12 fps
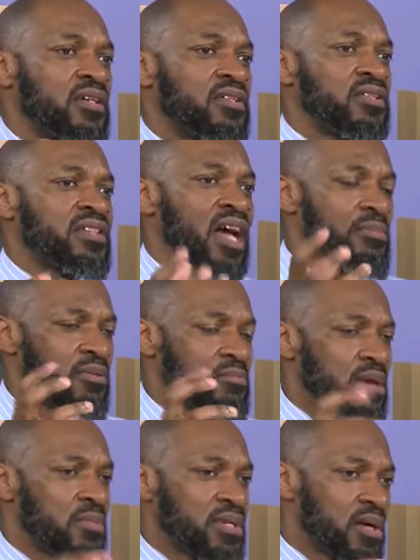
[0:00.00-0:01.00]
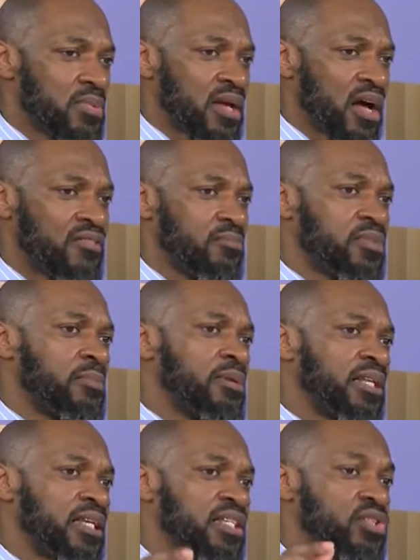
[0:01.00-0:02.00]
the type of memory that we have, and the
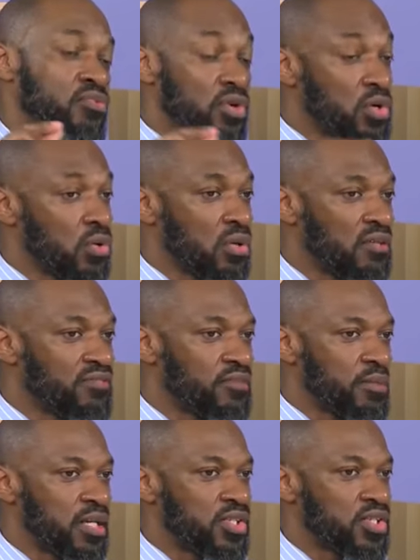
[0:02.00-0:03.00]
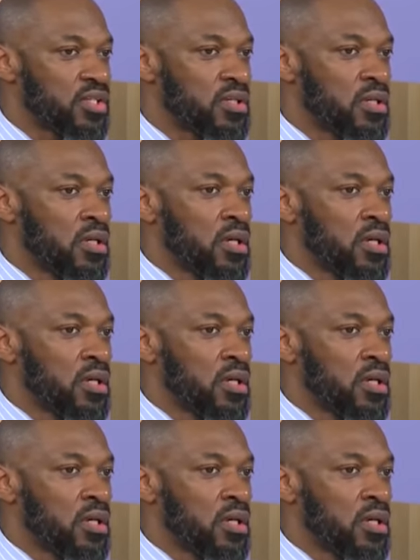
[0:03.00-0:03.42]
ability to recall information,